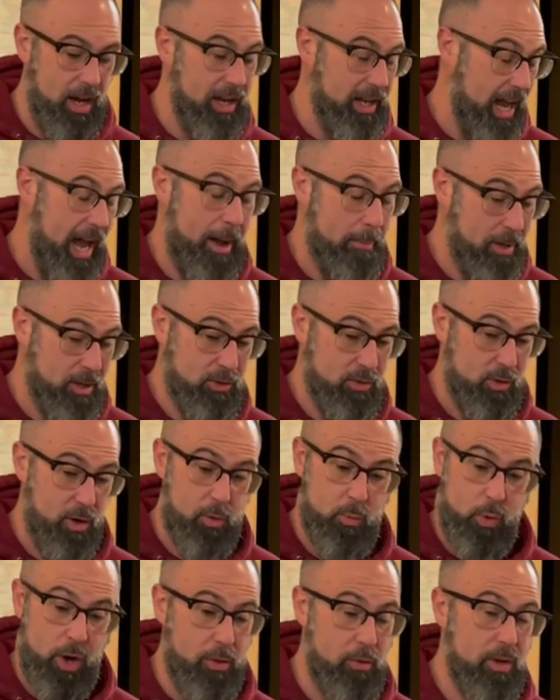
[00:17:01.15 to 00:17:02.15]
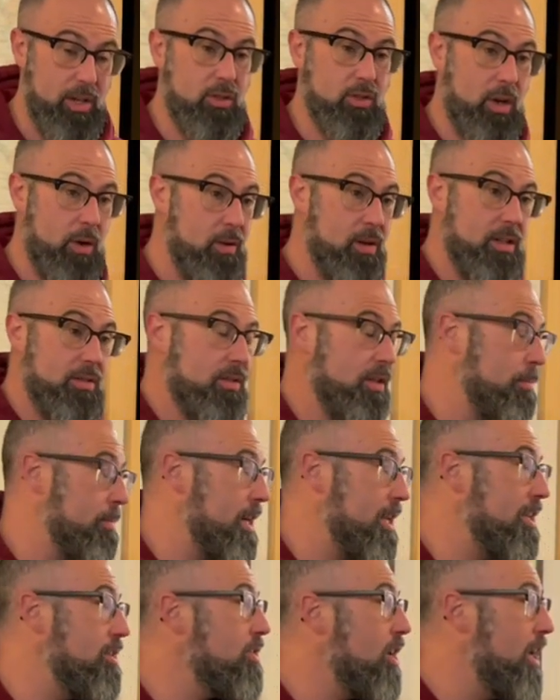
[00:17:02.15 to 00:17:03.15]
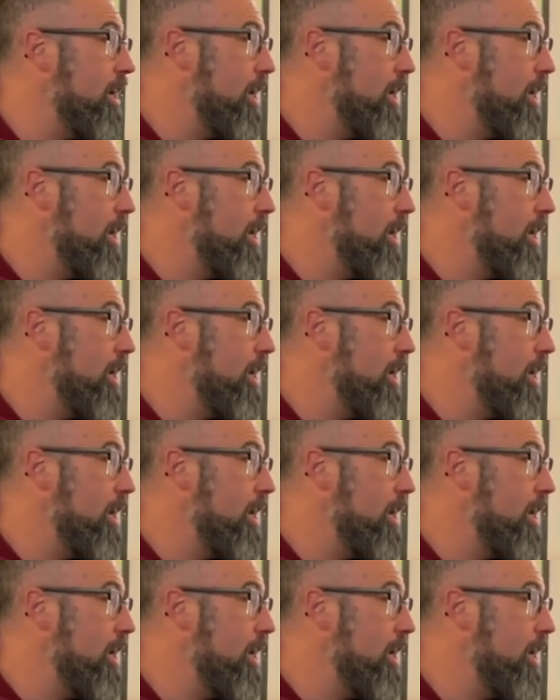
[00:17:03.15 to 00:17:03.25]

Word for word: a comic store whether it's going to somebody's